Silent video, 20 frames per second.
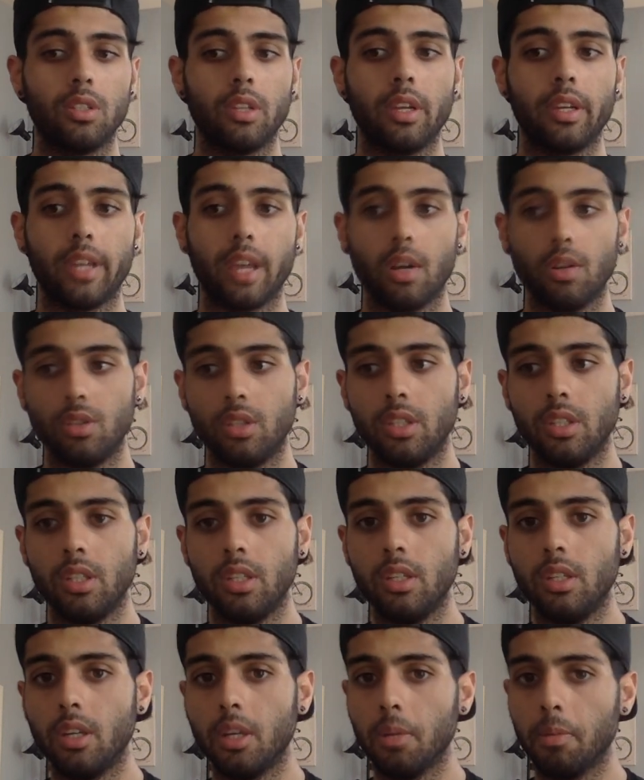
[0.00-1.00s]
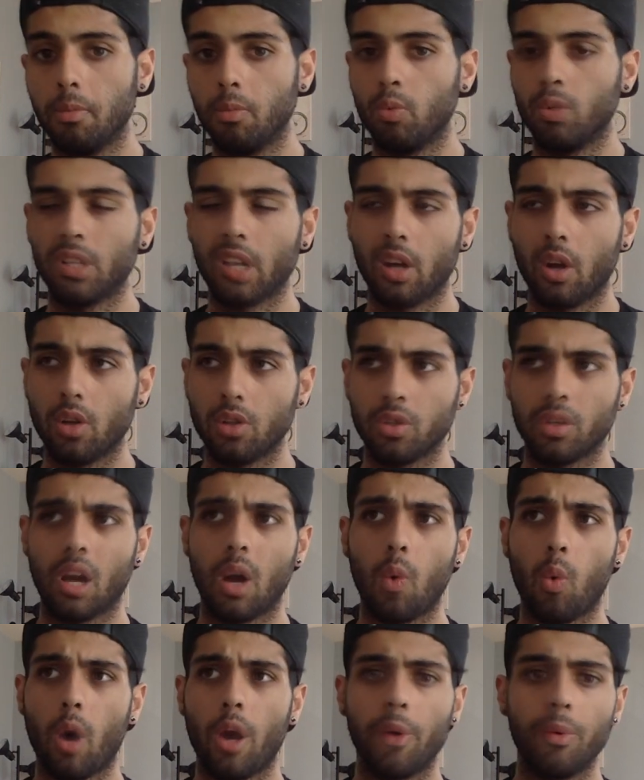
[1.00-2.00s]
like LGD did, which I also
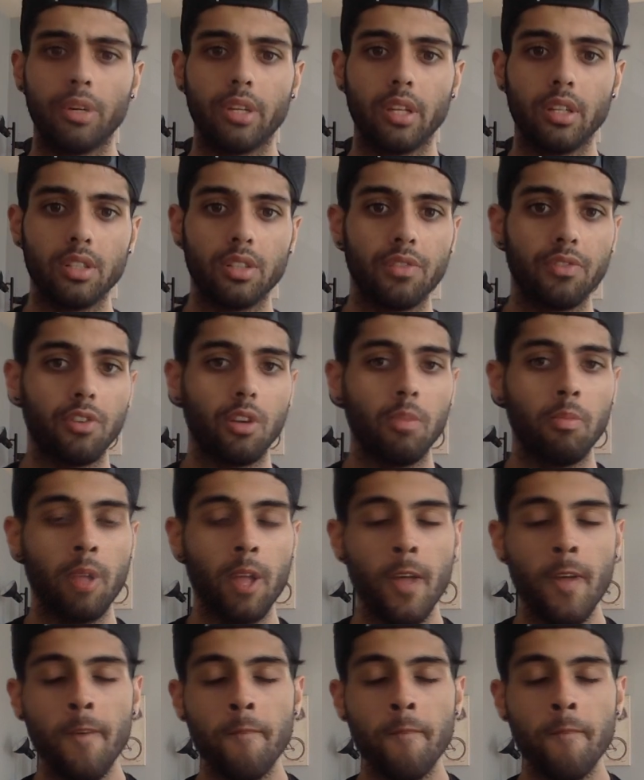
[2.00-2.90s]
got water retention from.